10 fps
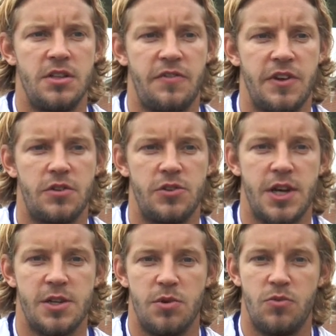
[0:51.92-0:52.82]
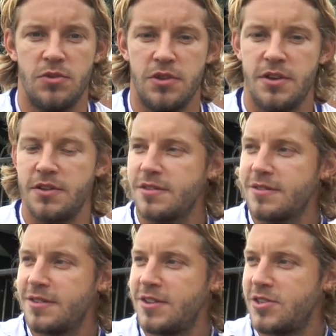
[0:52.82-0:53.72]
Difficult test, but one that,
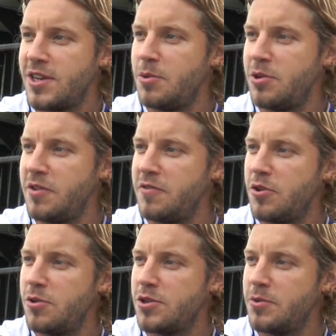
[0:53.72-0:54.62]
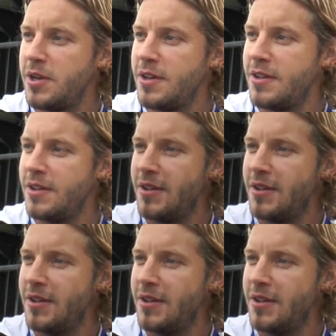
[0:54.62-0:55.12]
as I say, we're looking forward to.